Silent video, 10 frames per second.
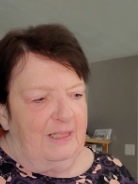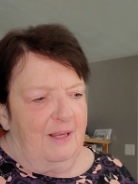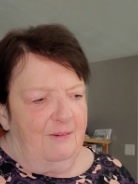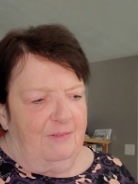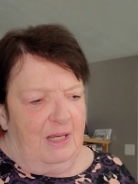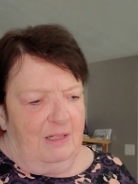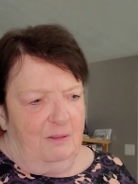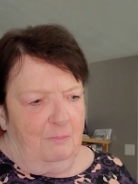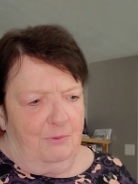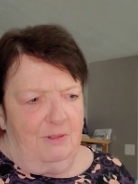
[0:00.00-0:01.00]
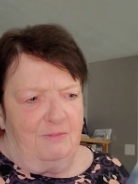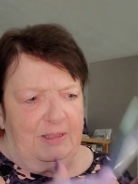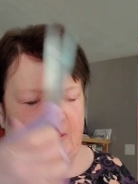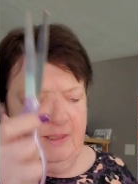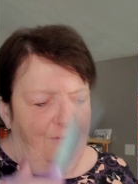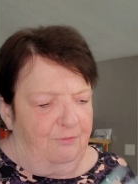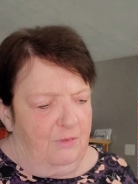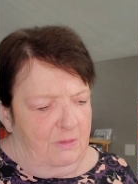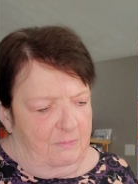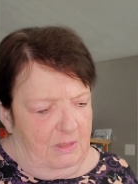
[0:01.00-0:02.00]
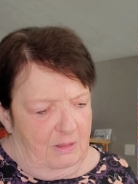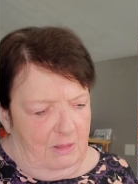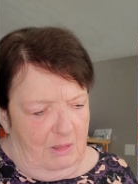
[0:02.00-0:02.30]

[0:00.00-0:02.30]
that I have gotten previously from